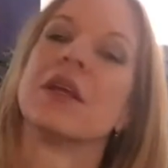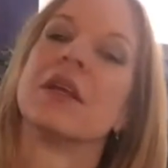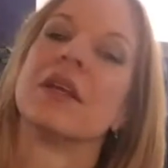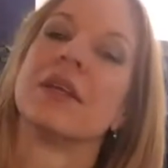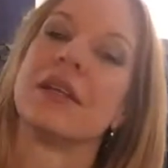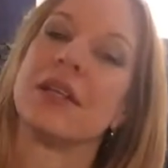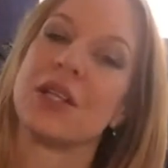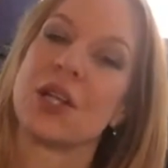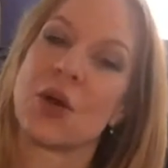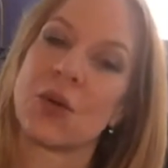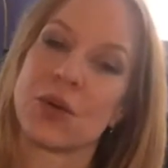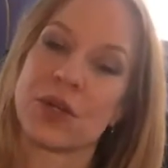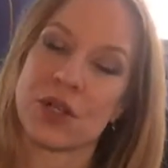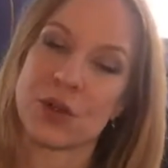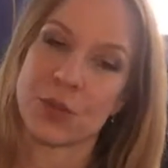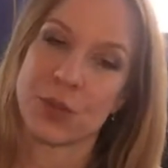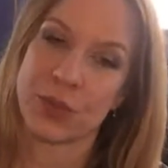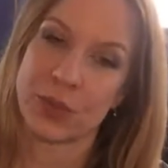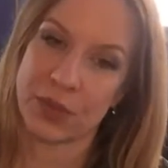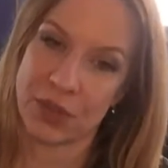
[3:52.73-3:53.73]

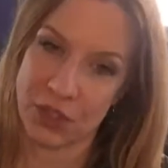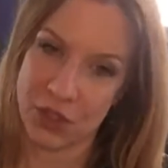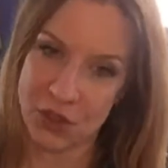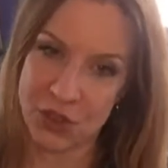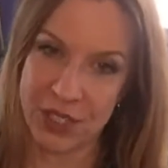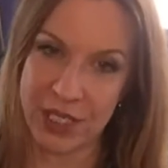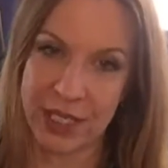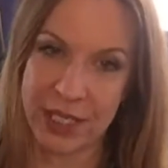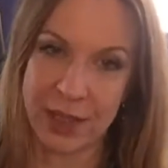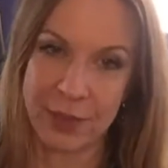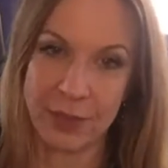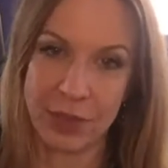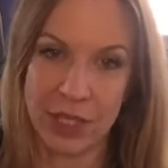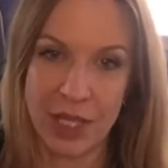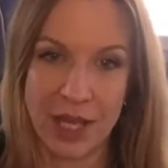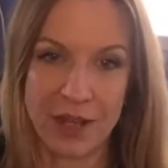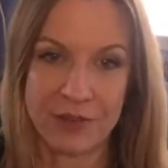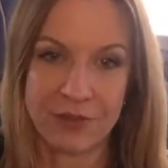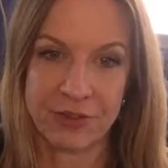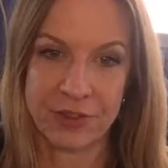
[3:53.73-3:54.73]
where you're sending
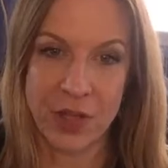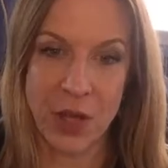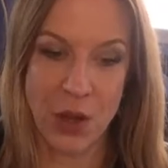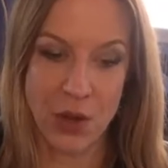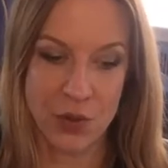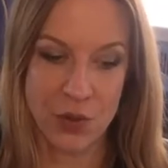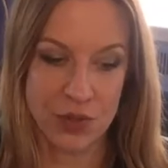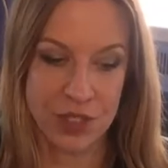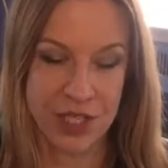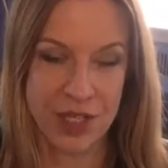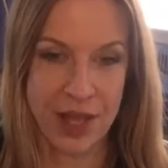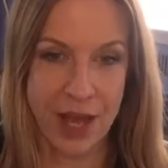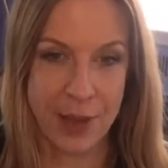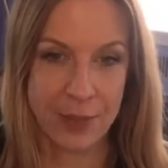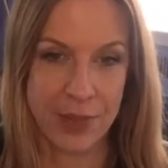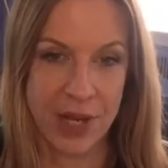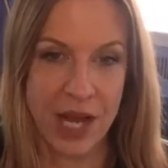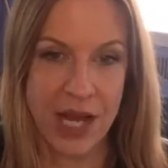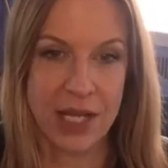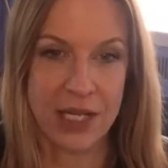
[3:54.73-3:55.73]
blood flow to that
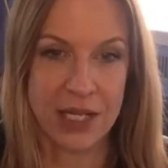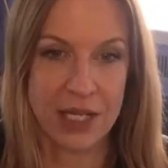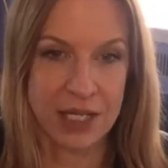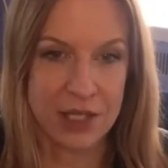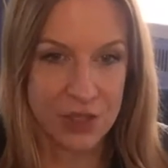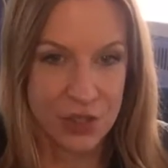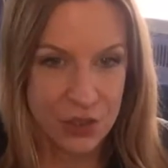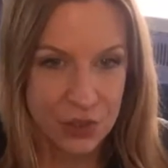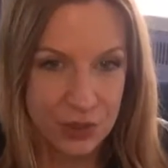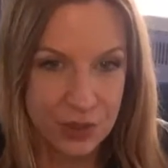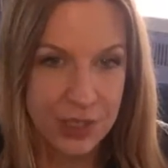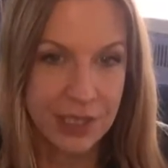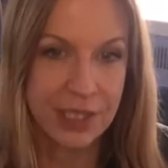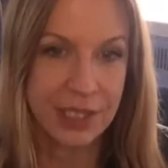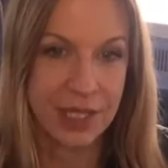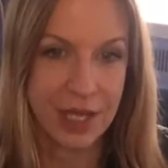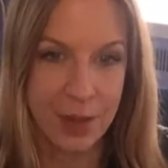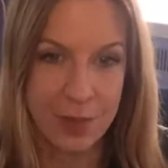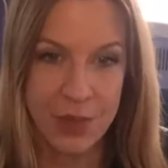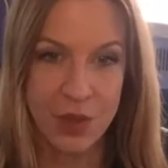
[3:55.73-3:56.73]
body because you're
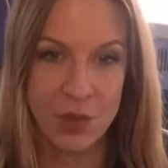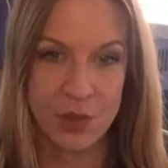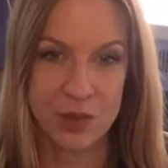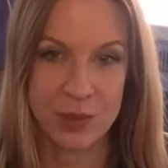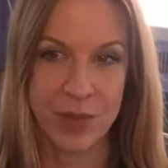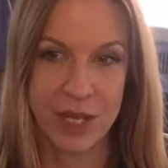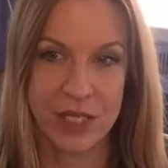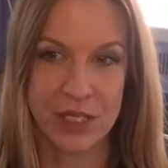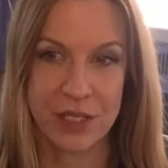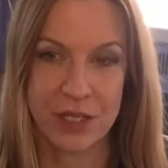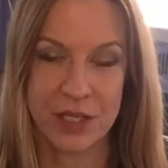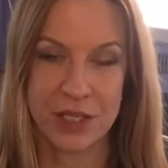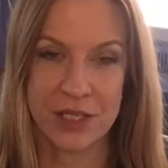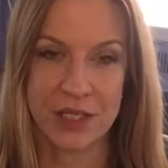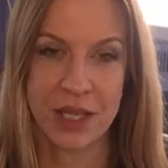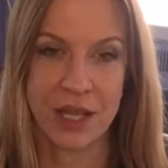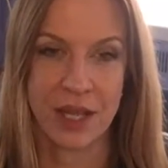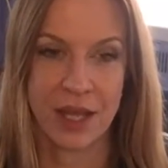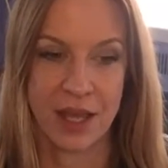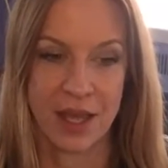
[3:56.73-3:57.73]
heating up those muscles,
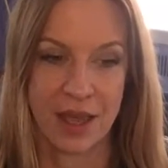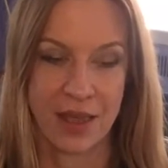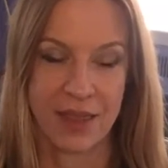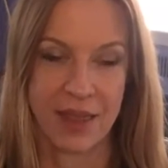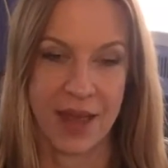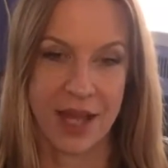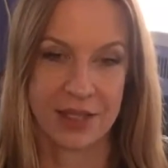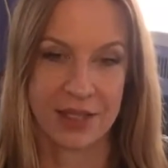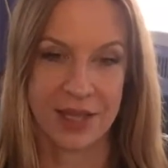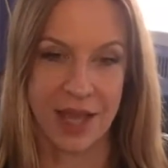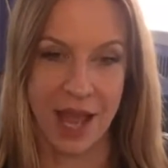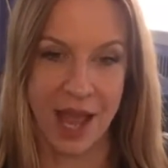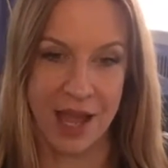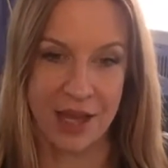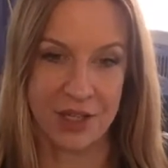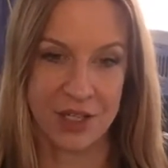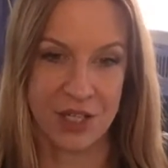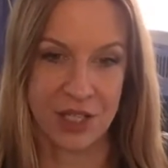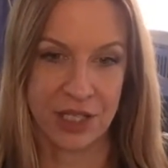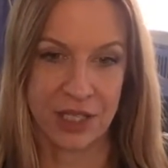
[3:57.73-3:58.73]
that's
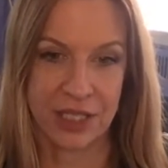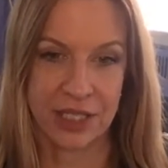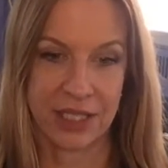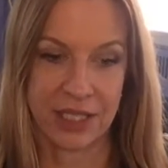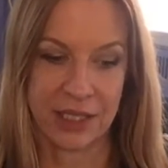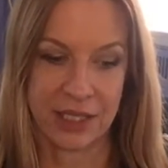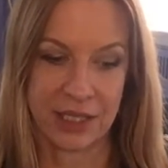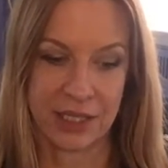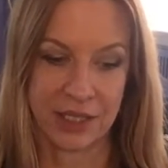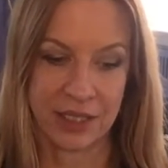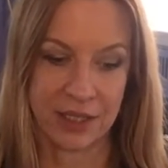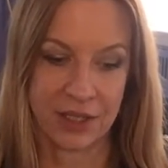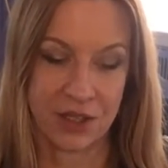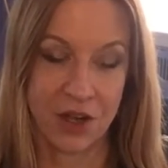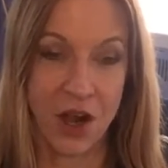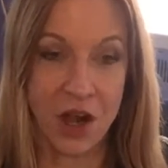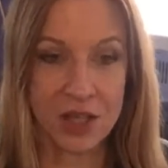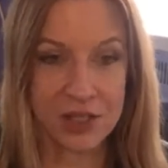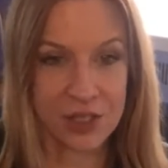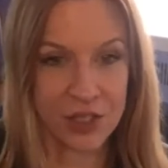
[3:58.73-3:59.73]
actually
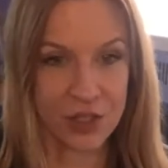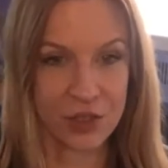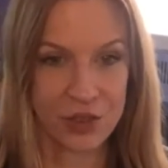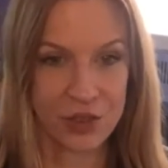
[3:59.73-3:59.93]
causing your